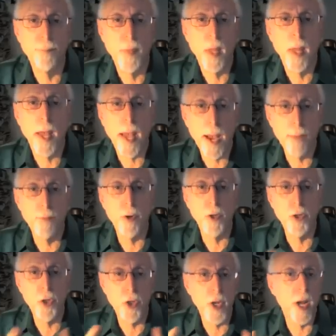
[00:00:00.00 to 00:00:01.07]
average
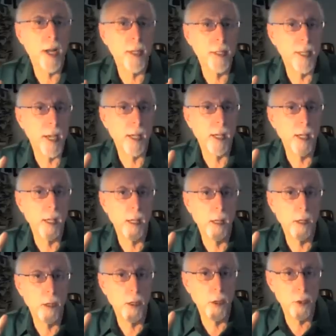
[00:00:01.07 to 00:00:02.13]
non-techie
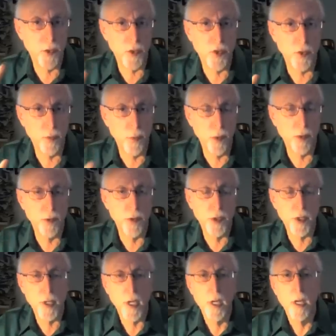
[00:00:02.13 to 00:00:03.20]
consumers.
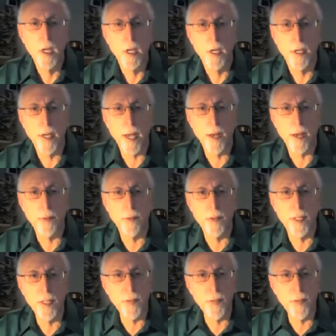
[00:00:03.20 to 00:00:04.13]
Now, the